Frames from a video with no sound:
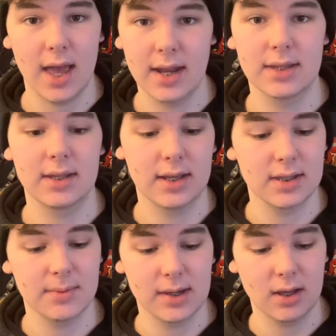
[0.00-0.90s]
edited it
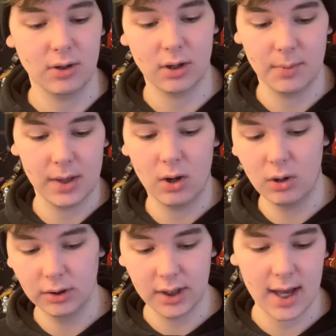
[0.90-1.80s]
to make it look a little bit
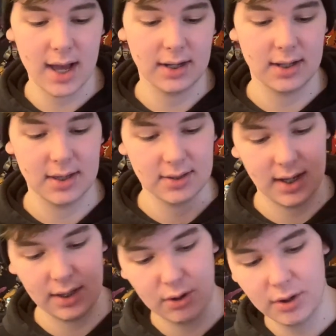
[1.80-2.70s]
older, added his
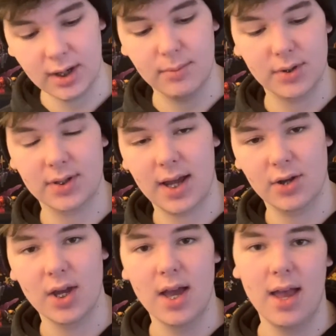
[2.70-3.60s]
iconic
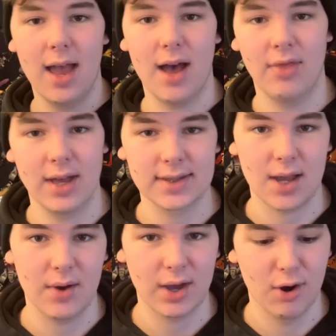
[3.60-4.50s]
mustache, and that's
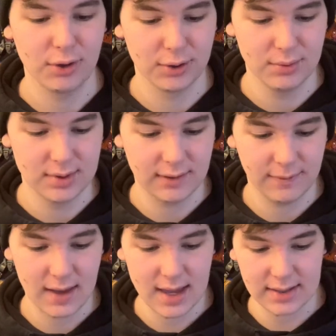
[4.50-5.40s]
how I got Lou's
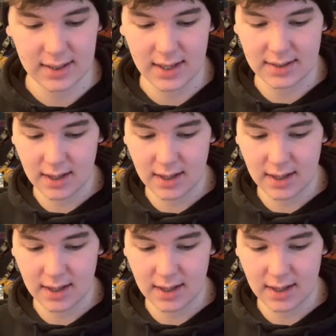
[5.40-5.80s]
face. His